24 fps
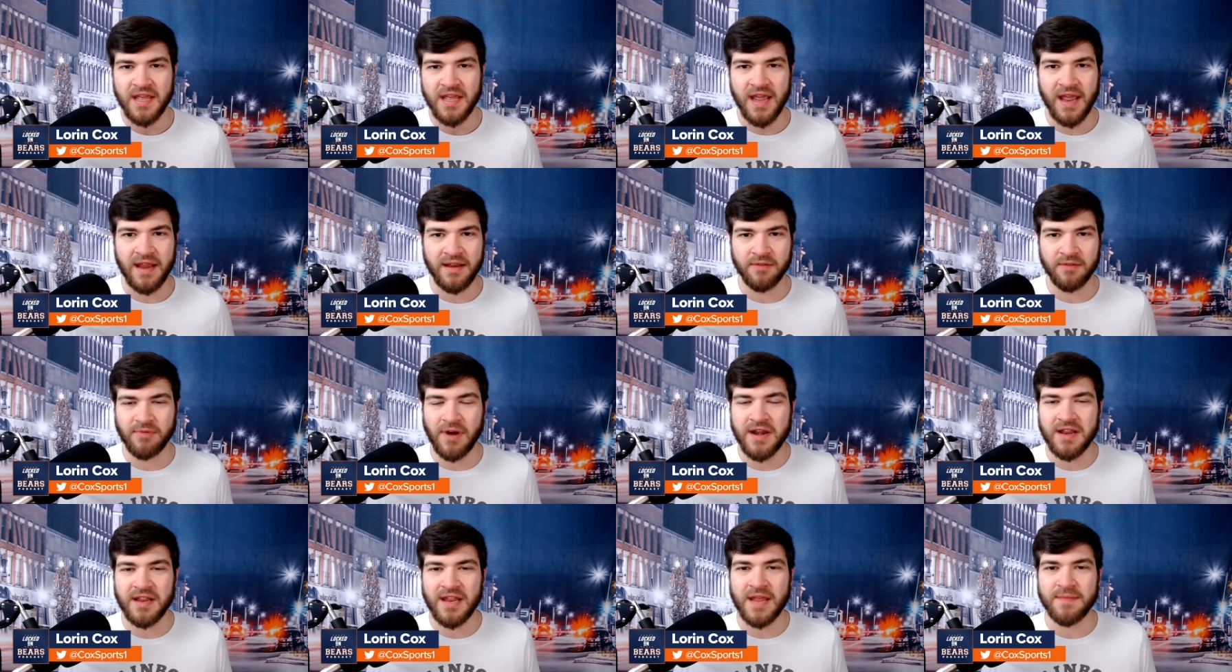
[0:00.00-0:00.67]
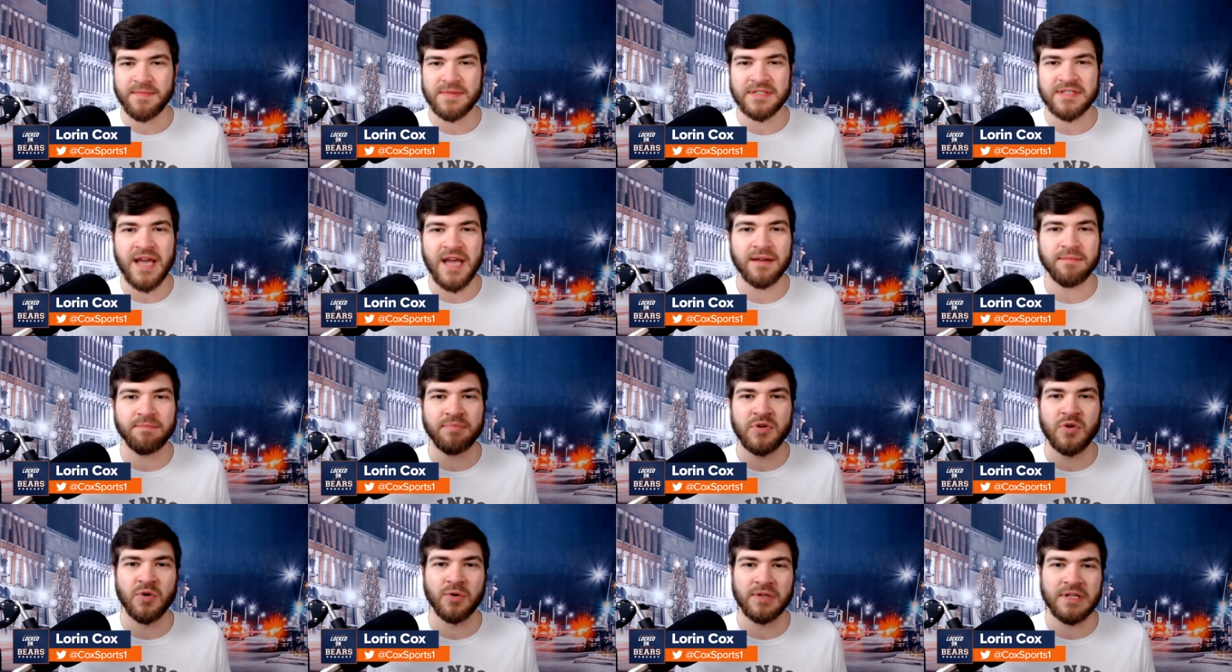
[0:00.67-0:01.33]
And the running game is
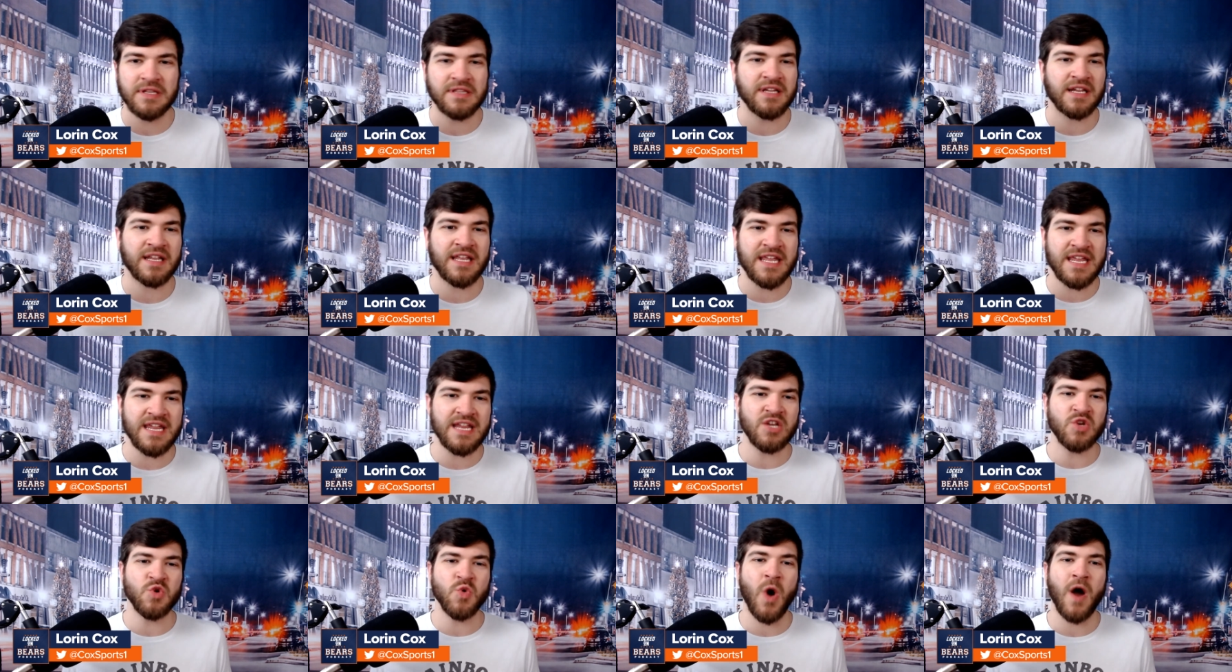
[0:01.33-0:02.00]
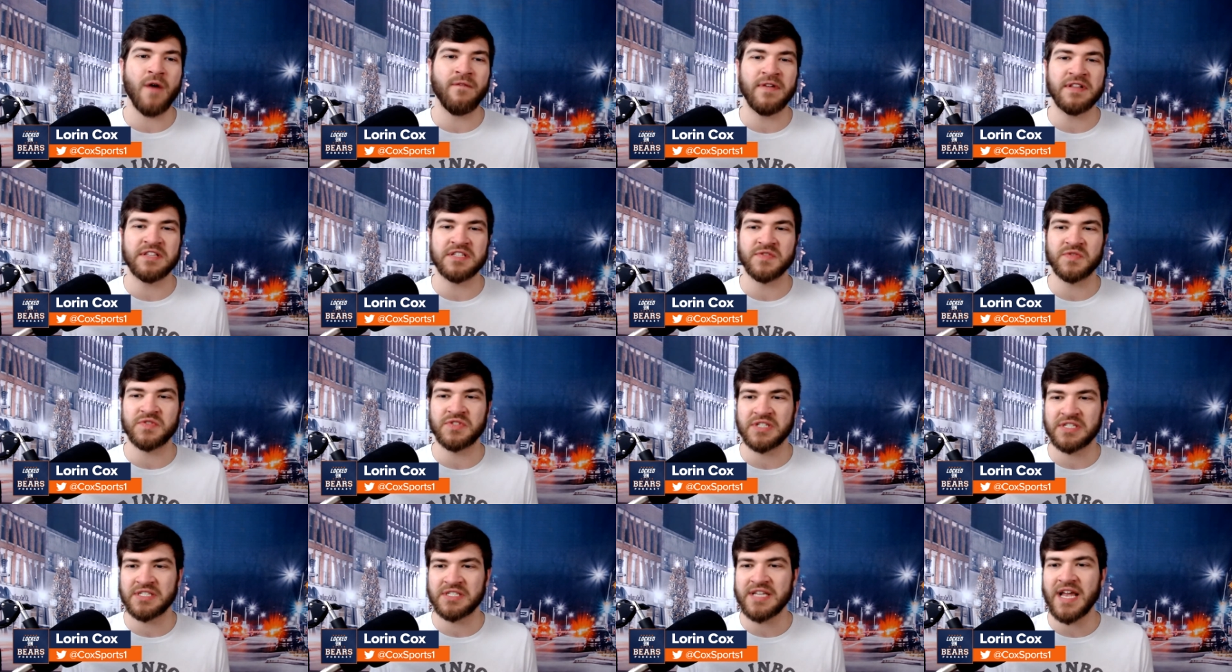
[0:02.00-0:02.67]
not purely the key to
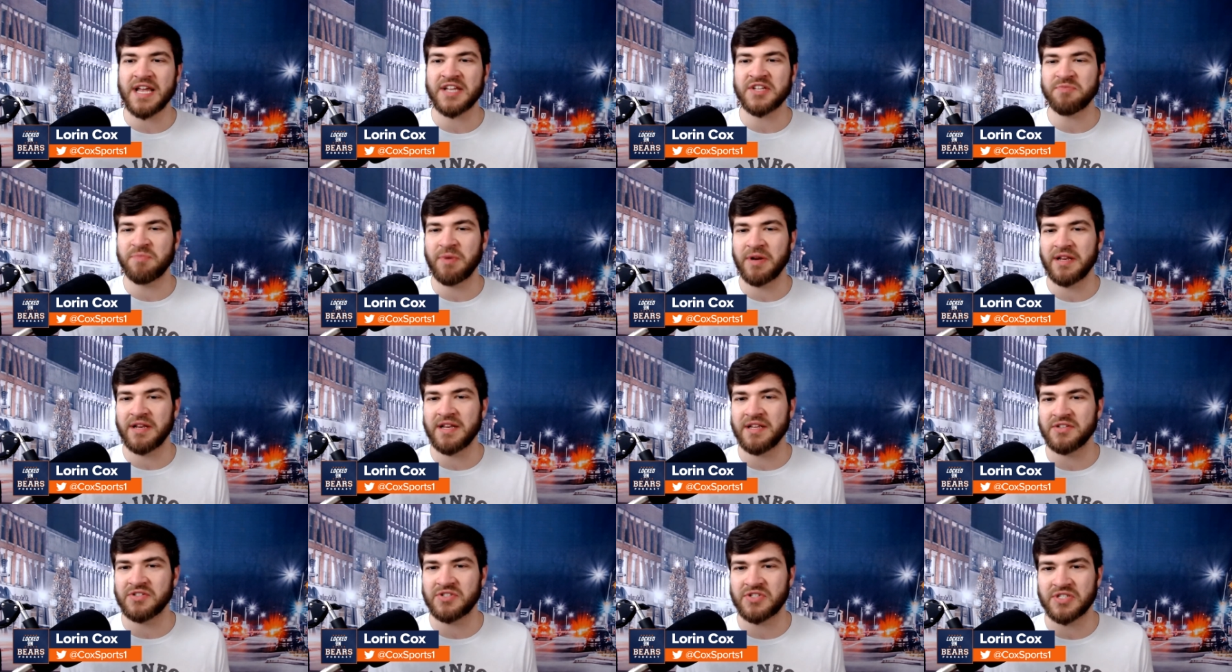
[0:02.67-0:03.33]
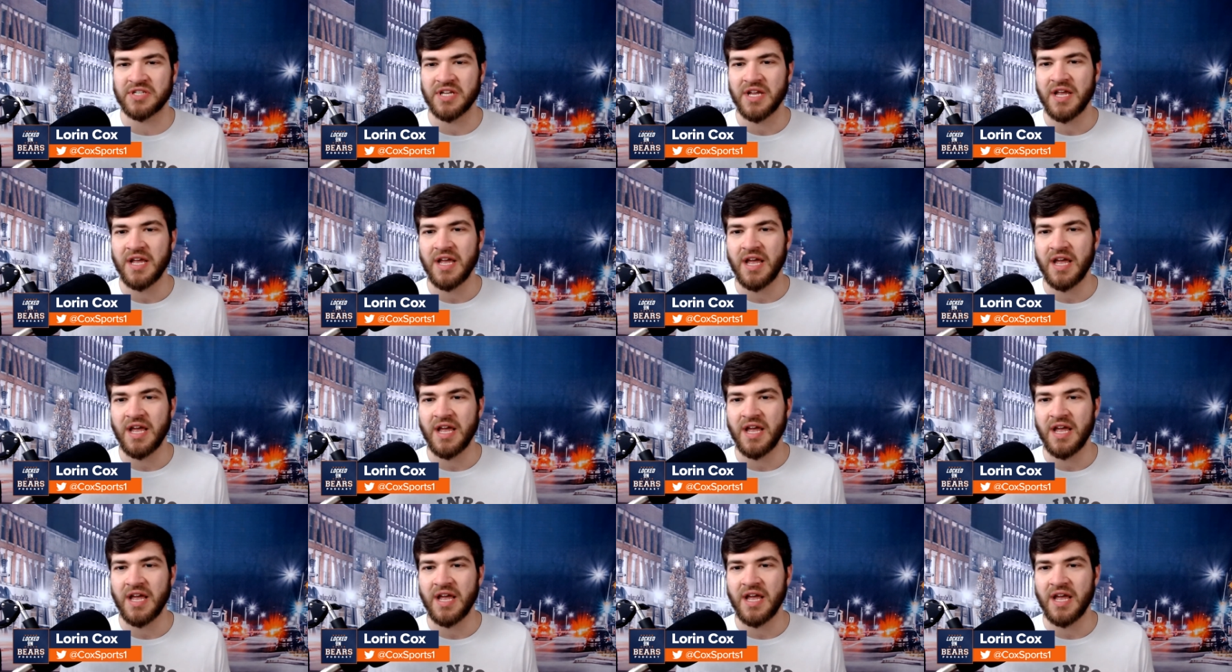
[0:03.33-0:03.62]
offensive success, but it is